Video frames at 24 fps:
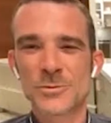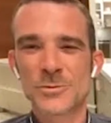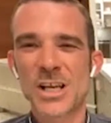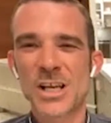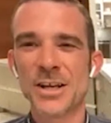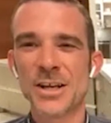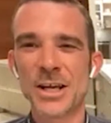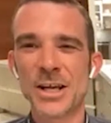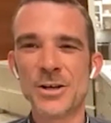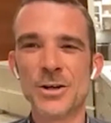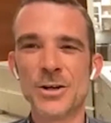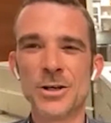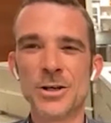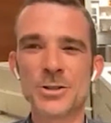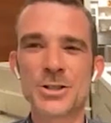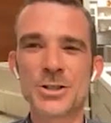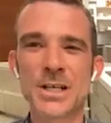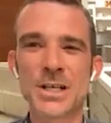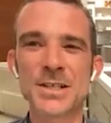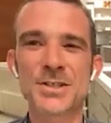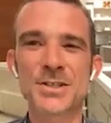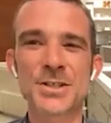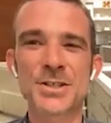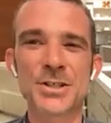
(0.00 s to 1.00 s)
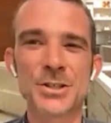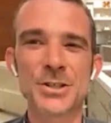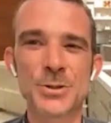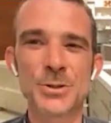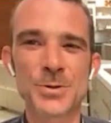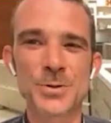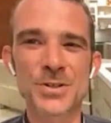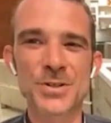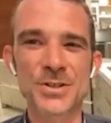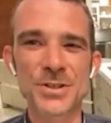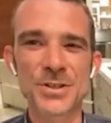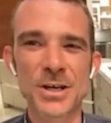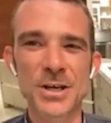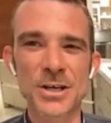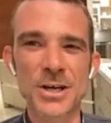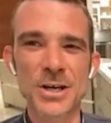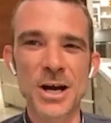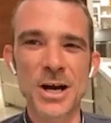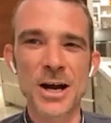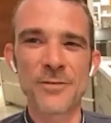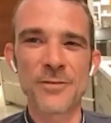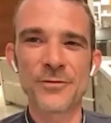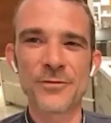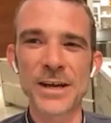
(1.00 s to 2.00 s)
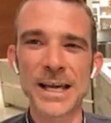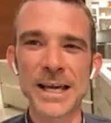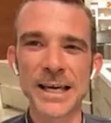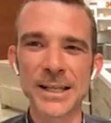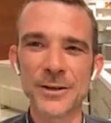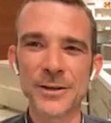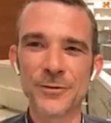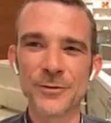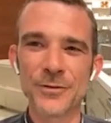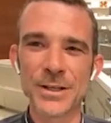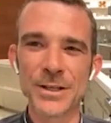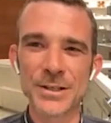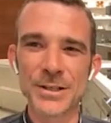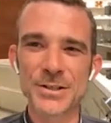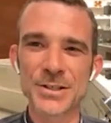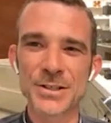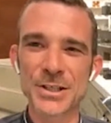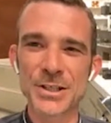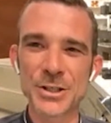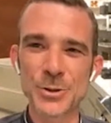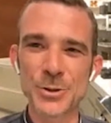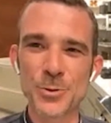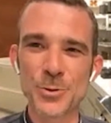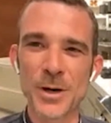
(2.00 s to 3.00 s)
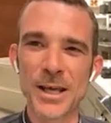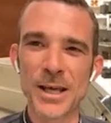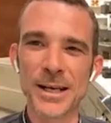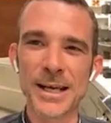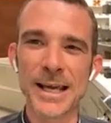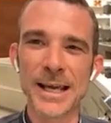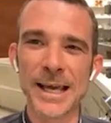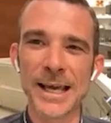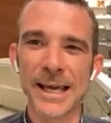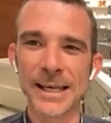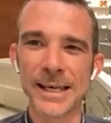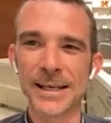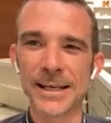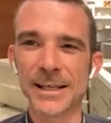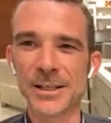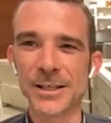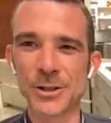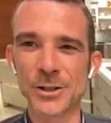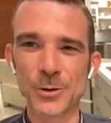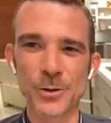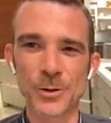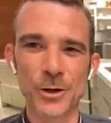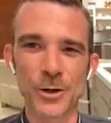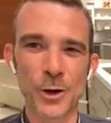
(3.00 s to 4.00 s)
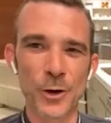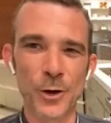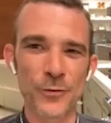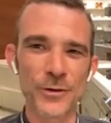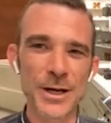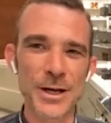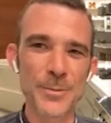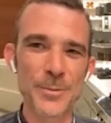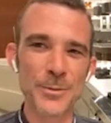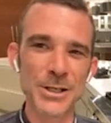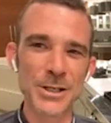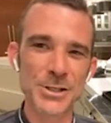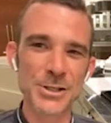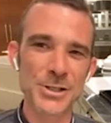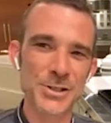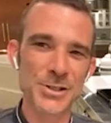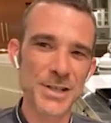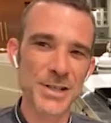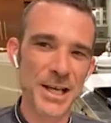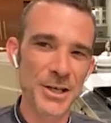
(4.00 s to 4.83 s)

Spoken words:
And I know, Jason, you snuck off ahead of this and you went ahead and you were overambitious.